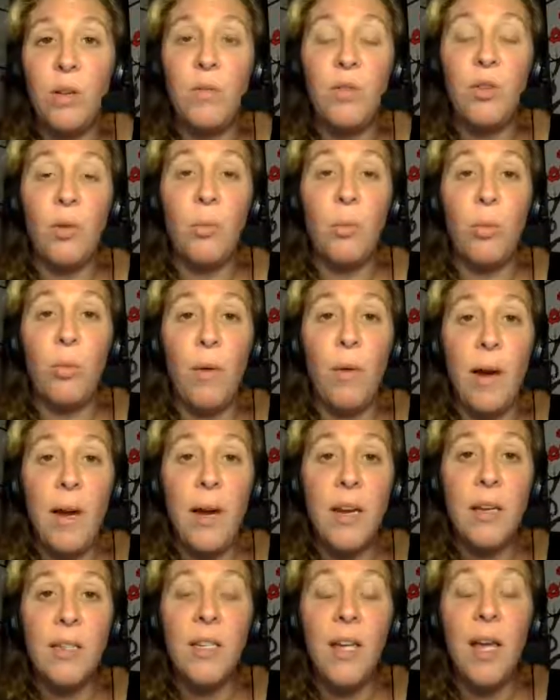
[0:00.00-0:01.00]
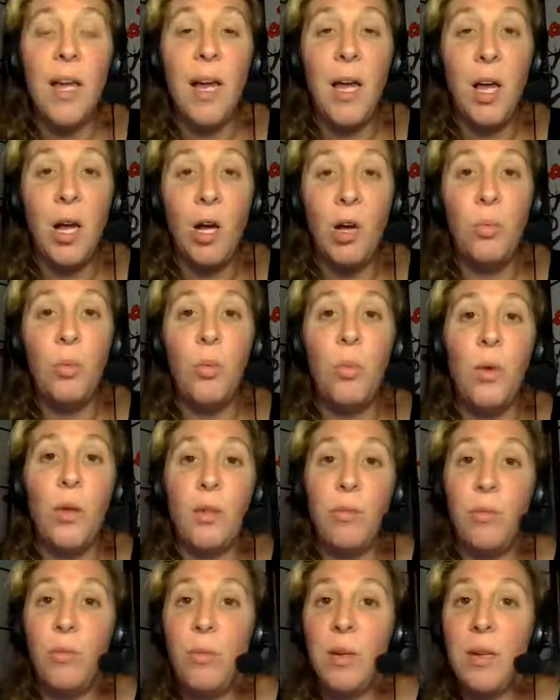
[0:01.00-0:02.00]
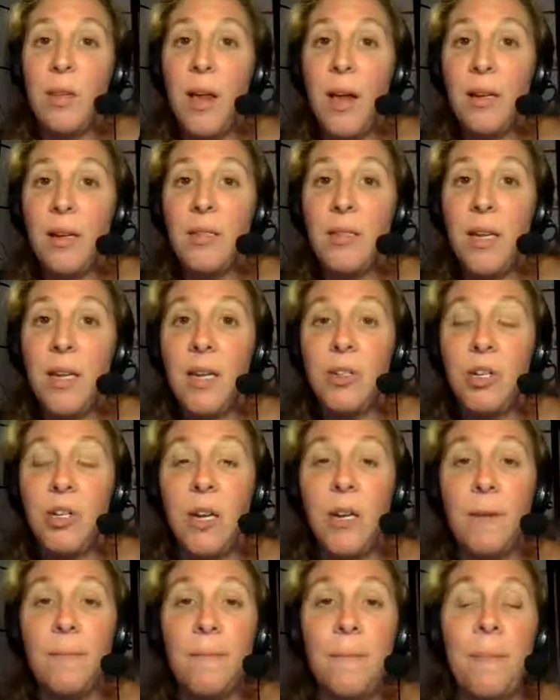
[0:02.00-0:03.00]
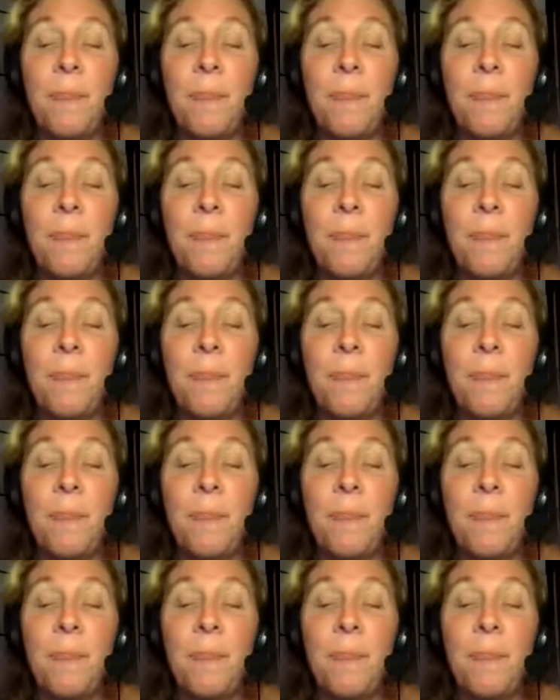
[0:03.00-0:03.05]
of your brain to help with relaxation.